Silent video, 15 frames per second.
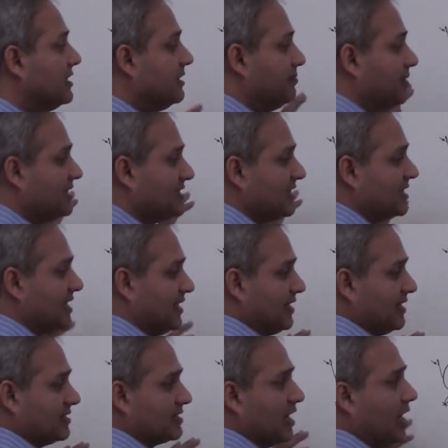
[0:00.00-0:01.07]
The basic
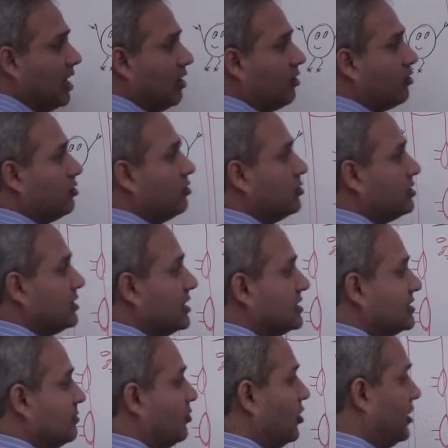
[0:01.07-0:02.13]
idea is how
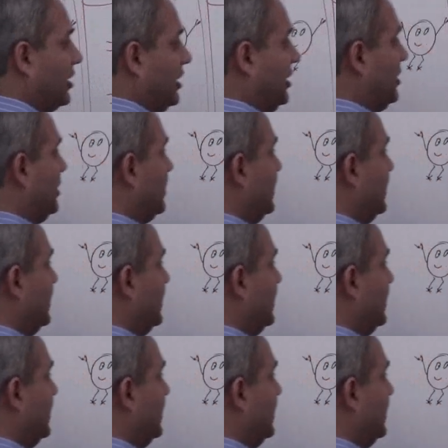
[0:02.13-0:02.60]
does the body